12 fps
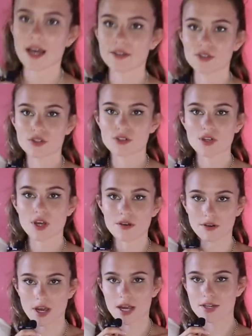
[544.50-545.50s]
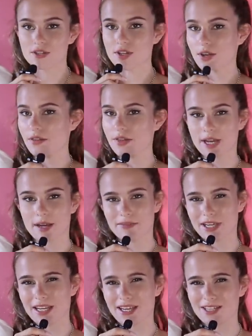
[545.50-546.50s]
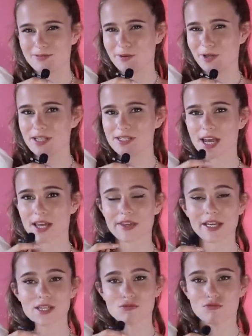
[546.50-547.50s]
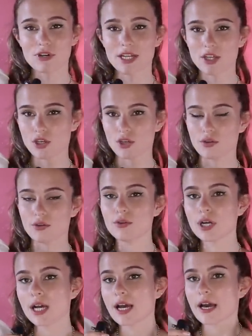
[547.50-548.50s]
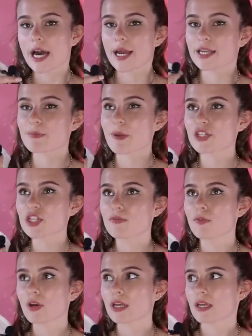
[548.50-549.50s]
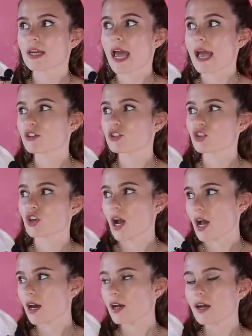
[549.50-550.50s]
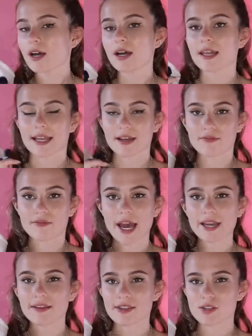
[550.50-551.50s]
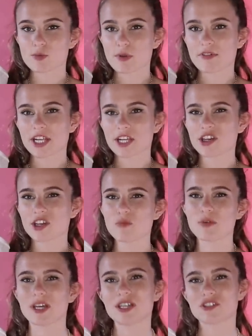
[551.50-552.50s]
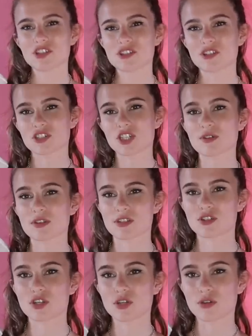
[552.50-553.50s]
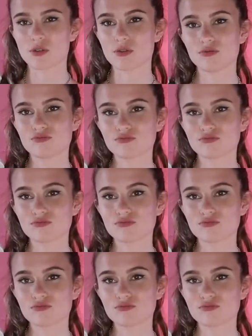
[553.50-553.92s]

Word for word: i just don't i don't think i'm feeling it to be honest i think it's really cute and especially if you've got like an extra like event this would be really cute but it's just the shoulders are too